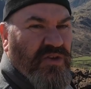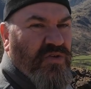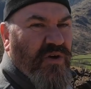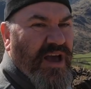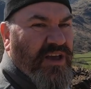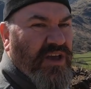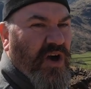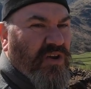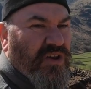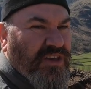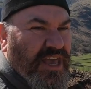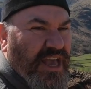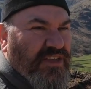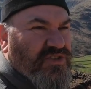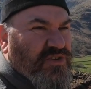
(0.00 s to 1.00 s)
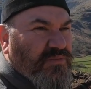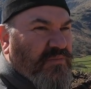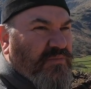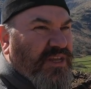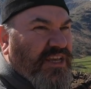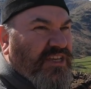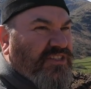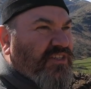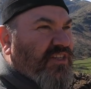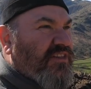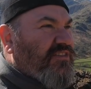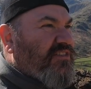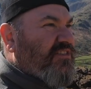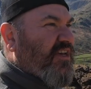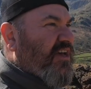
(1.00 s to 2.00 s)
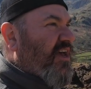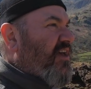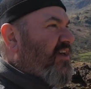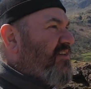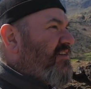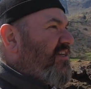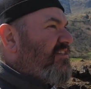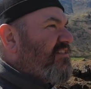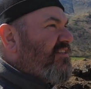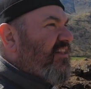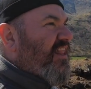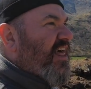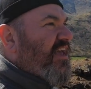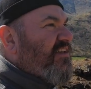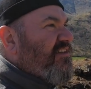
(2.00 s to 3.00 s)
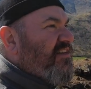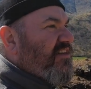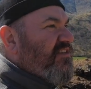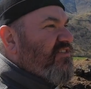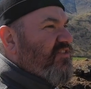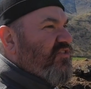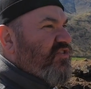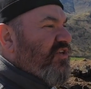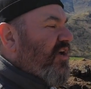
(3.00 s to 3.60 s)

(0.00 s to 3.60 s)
crack on and get some decent light, decent